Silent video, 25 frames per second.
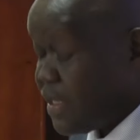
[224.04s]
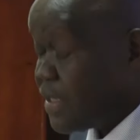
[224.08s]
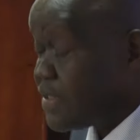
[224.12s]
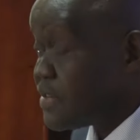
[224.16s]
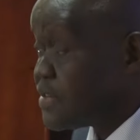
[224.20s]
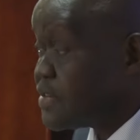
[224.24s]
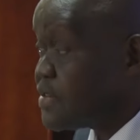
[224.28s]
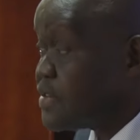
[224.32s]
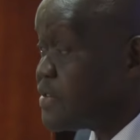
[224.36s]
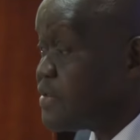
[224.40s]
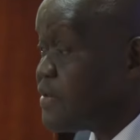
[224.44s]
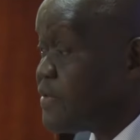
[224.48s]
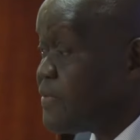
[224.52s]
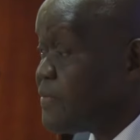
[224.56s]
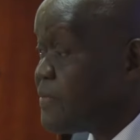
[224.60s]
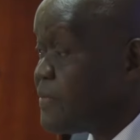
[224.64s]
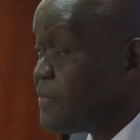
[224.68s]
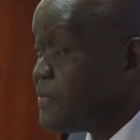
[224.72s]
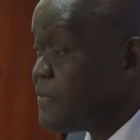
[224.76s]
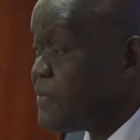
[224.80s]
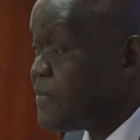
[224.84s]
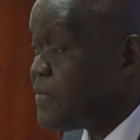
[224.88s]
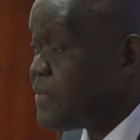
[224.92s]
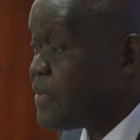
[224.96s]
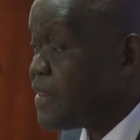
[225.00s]
that
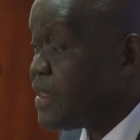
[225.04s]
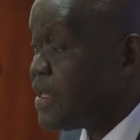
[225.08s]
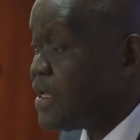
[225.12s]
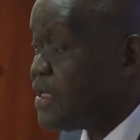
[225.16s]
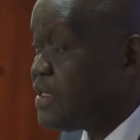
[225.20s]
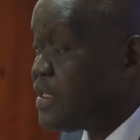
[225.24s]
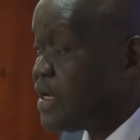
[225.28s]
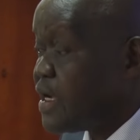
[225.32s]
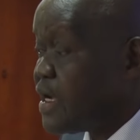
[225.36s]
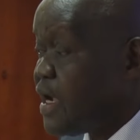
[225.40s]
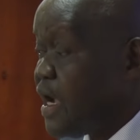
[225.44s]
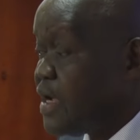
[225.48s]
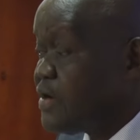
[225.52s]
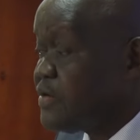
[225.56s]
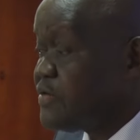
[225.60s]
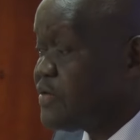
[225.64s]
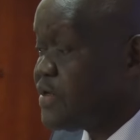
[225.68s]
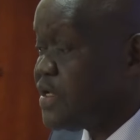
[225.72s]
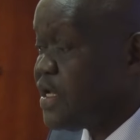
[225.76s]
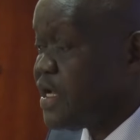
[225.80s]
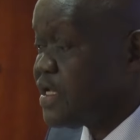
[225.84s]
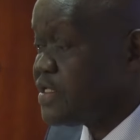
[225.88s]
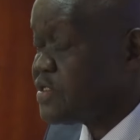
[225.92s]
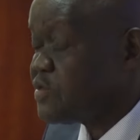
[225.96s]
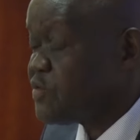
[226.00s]
the
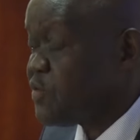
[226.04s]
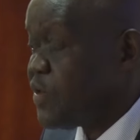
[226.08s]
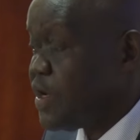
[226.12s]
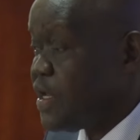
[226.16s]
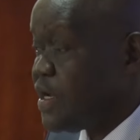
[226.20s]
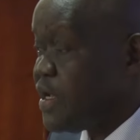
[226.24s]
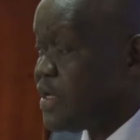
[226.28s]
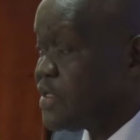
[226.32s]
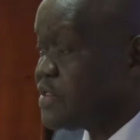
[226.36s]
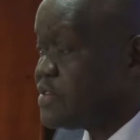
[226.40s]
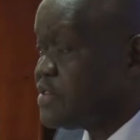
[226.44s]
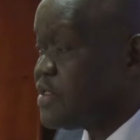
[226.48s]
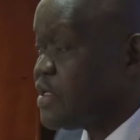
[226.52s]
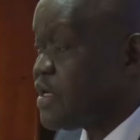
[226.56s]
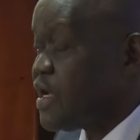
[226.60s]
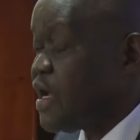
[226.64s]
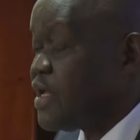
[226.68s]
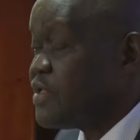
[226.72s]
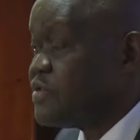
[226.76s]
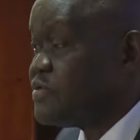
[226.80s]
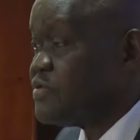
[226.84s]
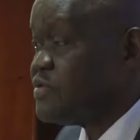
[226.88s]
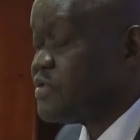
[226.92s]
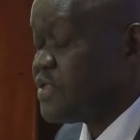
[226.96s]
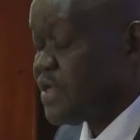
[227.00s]
country as well as the
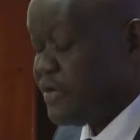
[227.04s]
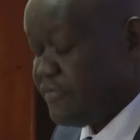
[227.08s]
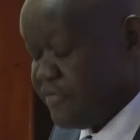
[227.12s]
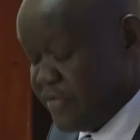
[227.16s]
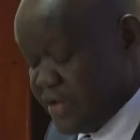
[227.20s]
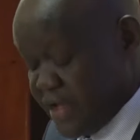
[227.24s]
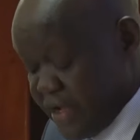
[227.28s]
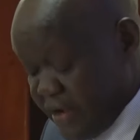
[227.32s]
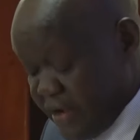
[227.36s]
council have